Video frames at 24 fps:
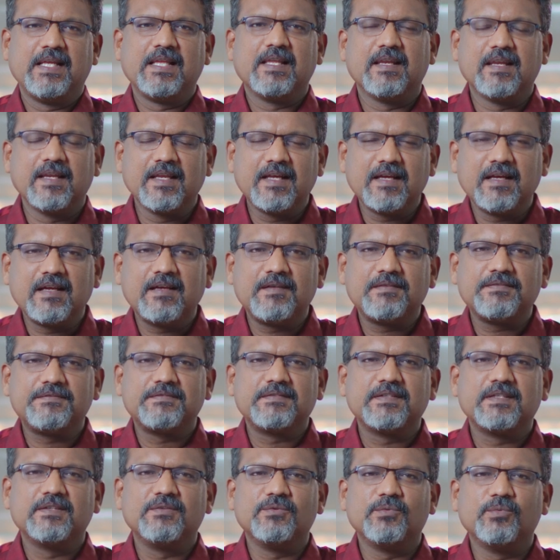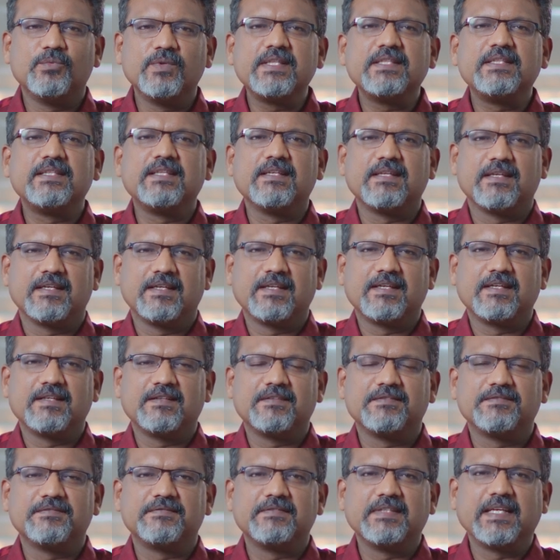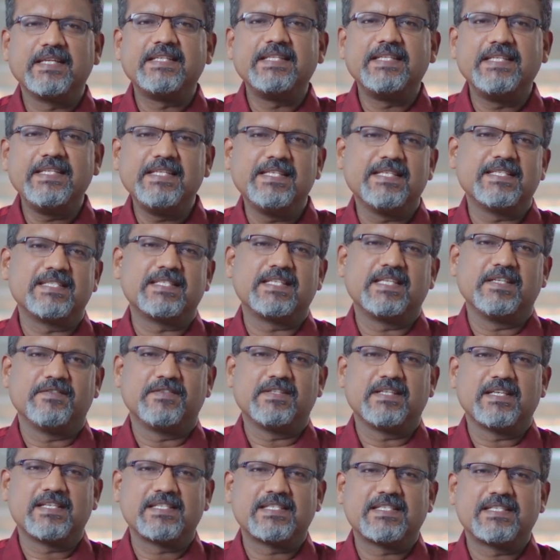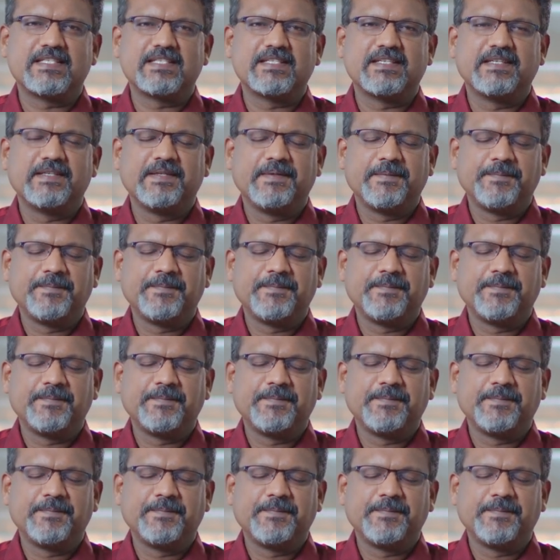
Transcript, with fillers: Love with the love that He has given us.